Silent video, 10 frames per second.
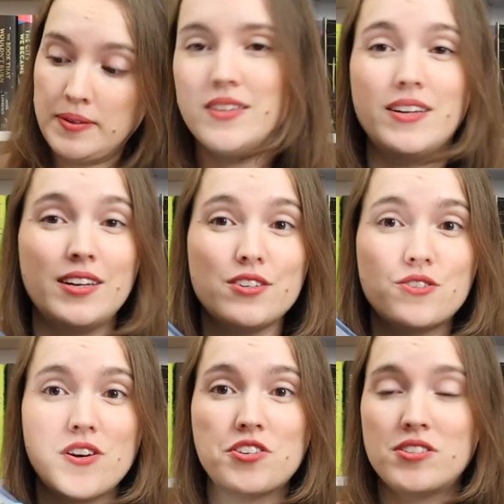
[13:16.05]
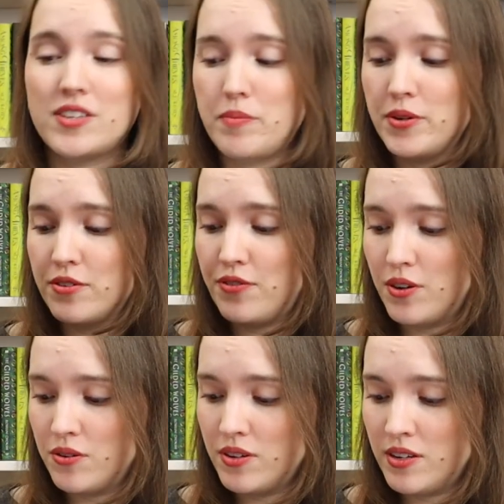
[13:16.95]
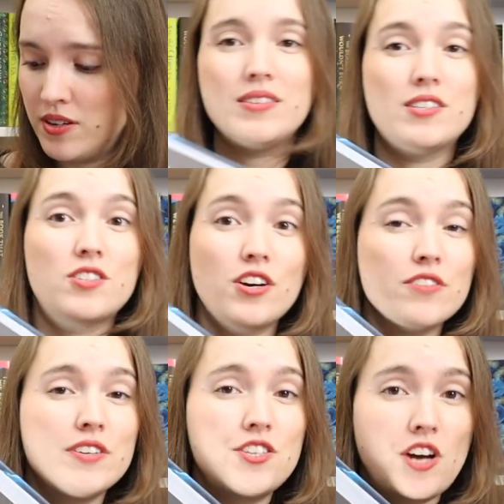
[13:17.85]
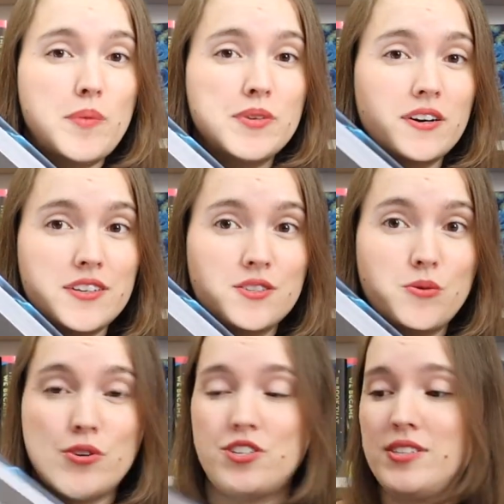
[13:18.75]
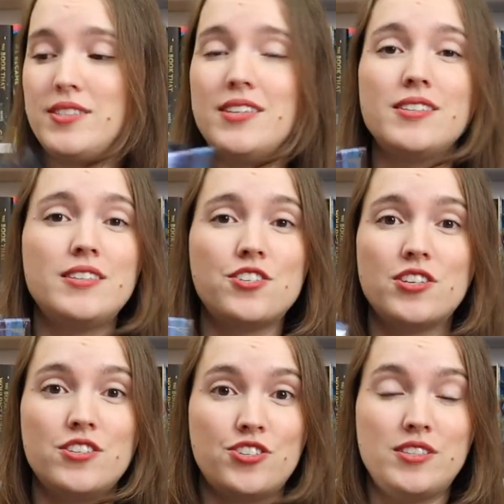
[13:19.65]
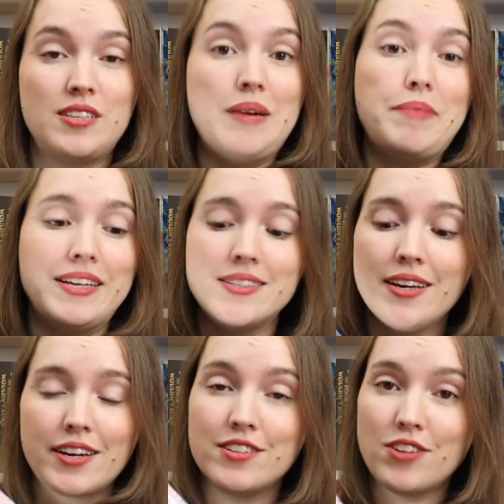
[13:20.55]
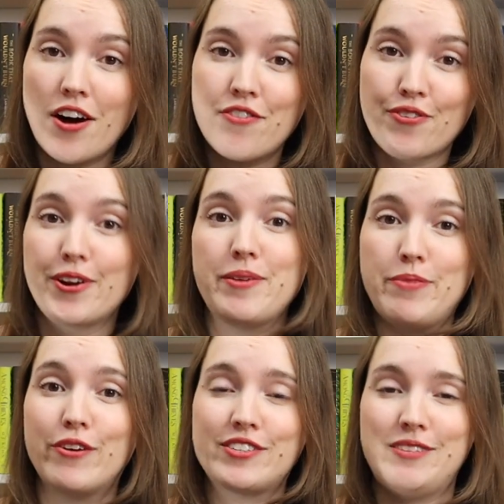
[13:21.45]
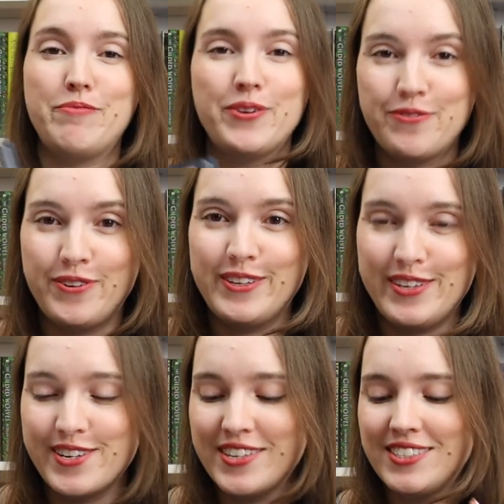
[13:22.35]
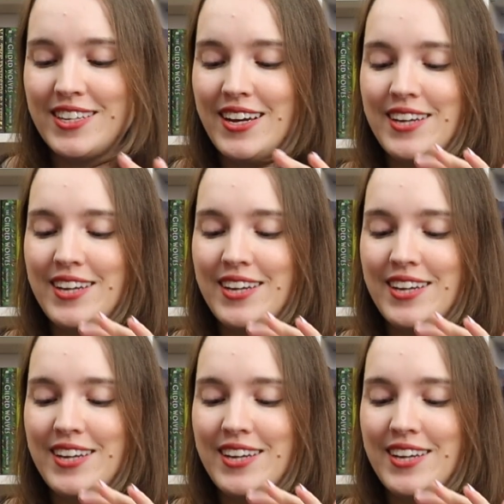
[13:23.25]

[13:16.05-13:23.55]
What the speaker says: The illustrations are beautiful. The start of each chapter is gorgeous. This edition is just amazing and I love reading books in beautiful editions.